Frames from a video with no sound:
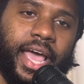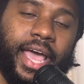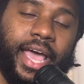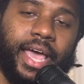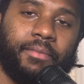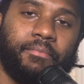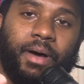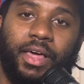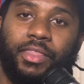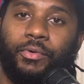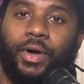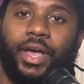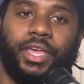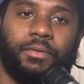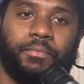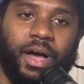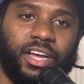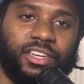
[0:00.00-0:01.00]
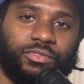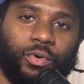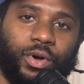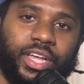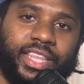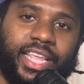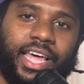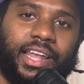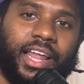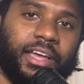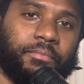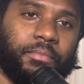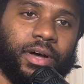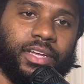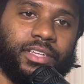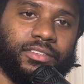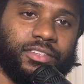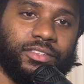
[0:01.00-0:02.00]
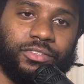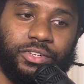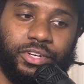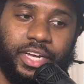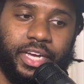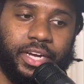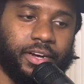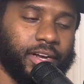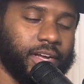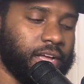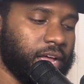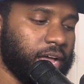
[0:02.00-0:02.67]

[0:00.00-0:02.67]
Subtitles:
And by the way, you might as well hit that like button since you're here.